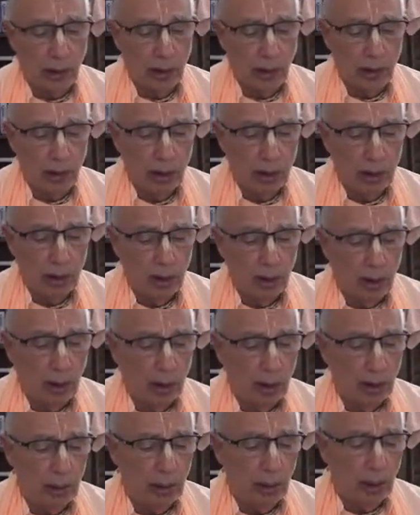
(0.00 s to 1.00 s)

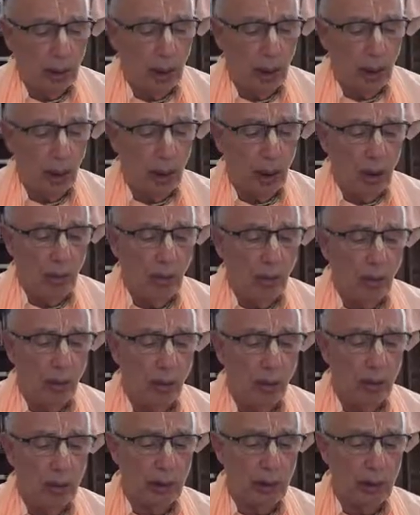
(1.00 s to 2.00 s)
suganda
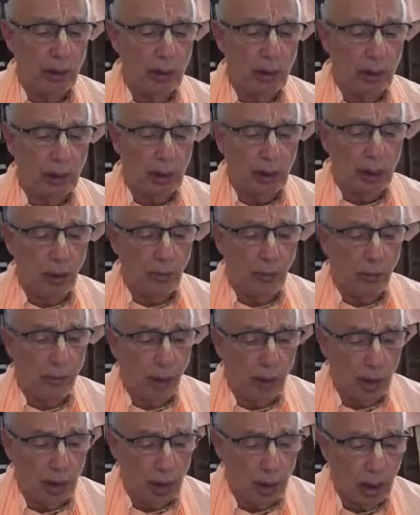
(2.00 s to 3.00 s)
morachitta
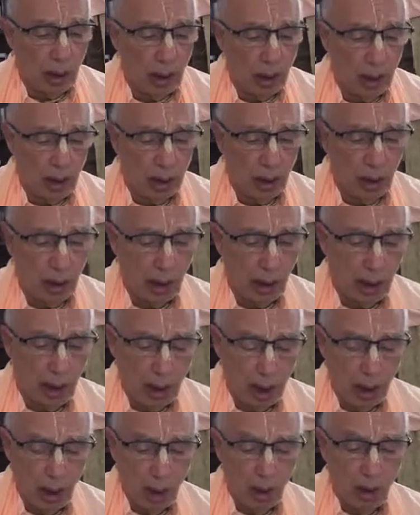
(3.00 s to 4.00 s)
pranahare
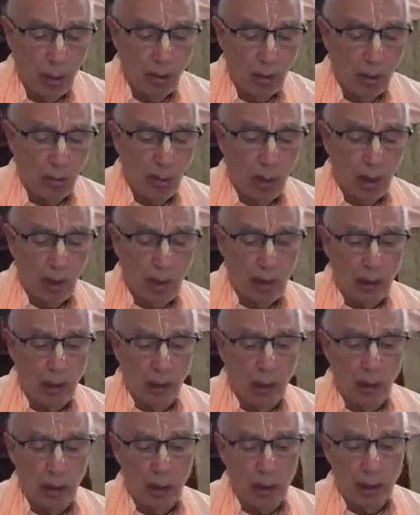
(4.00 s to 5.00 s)
radha
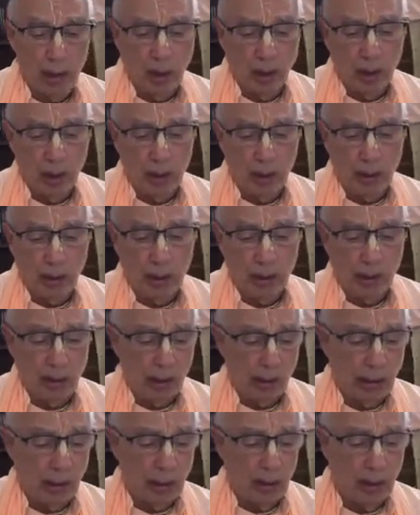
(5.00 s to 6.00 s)

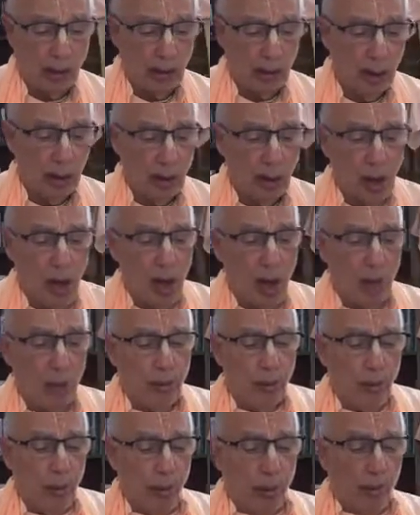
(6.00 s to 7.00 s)
angaganda.
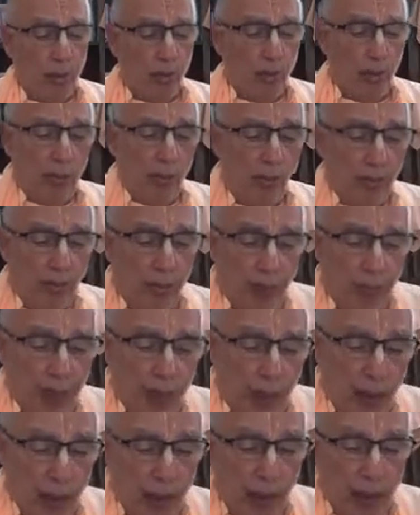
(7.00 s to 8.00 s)
Although my
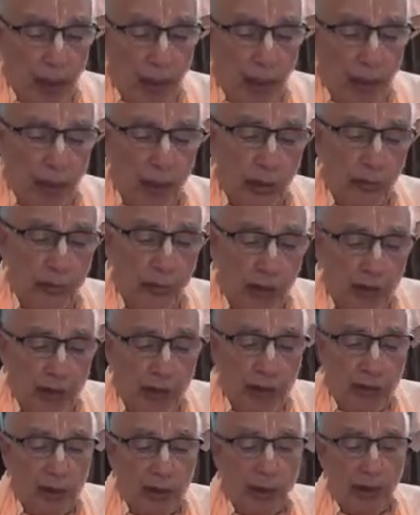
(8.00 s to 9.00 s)
body lends
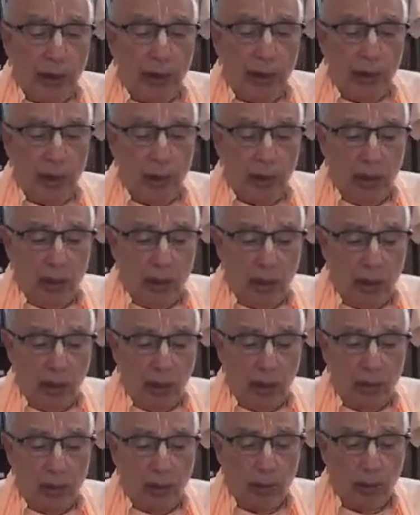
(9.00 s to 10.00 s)
fragrance to the entire
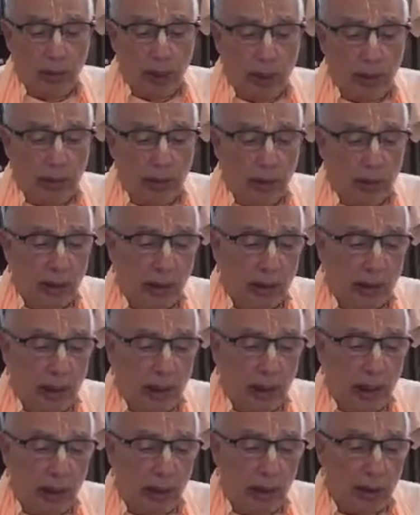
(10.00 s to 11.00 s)
creation, the
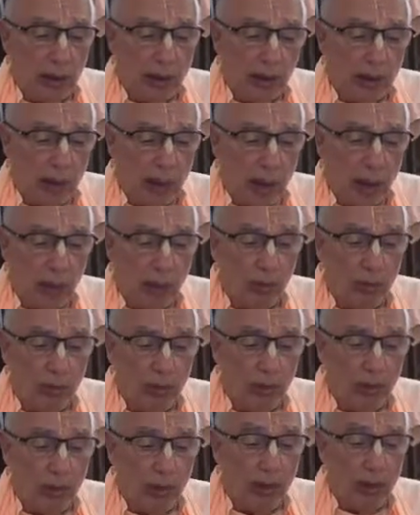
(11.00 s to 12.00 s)
scent of
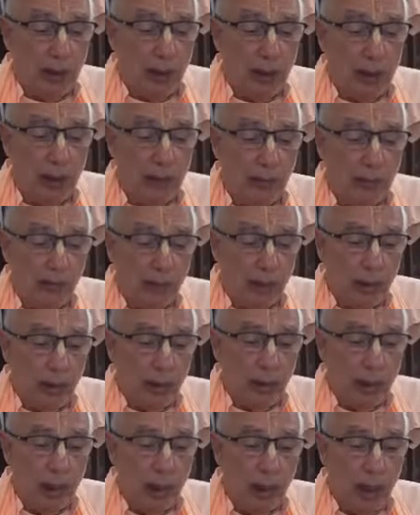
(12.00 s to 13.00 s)
Radharani's limbs
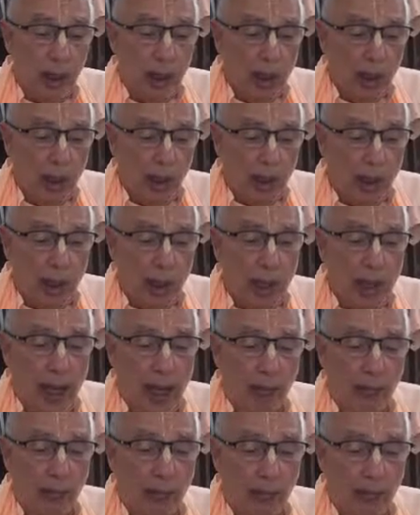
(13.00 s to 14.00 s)

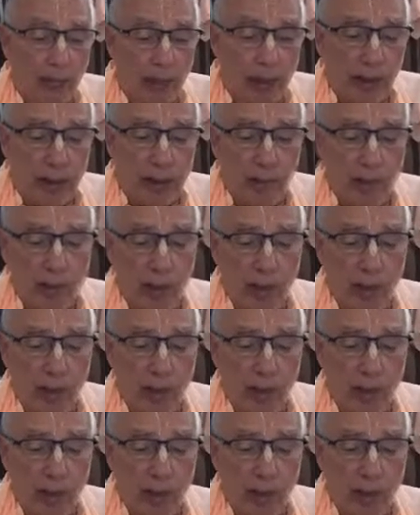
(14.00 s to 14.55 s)
captivates my